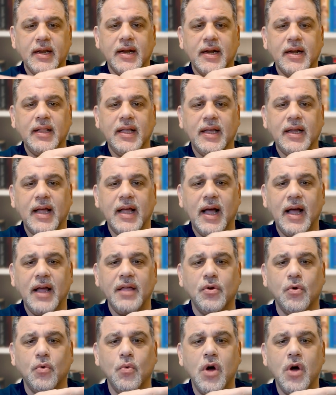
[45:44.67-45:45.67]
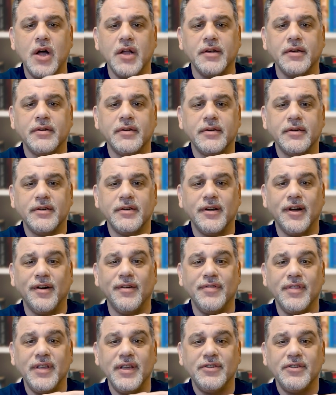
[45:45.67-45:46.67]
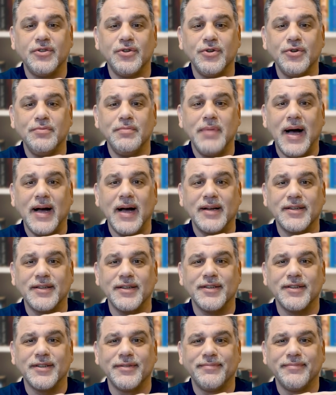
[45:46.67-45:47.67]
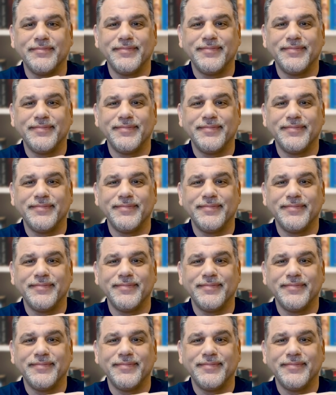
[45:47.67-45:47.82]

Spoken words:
Click either one of these two boxes.